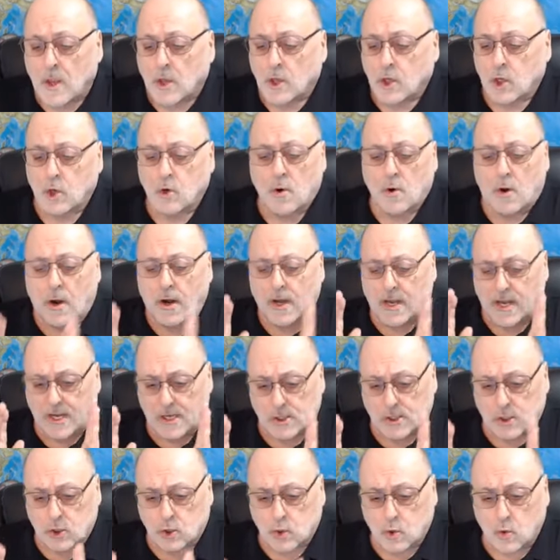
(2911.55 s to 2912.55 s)
you are
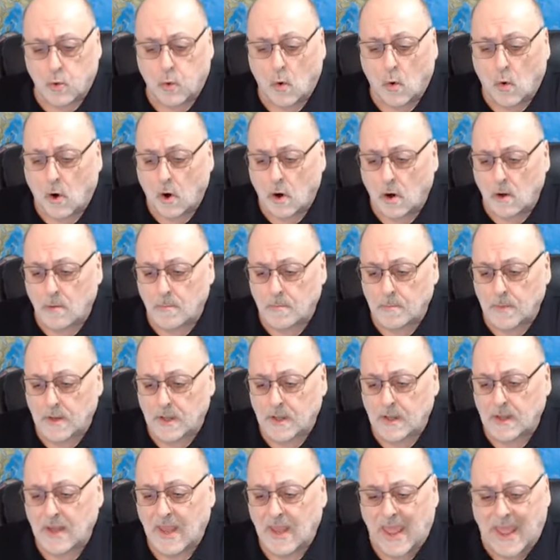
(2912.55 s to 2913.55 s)
in torment,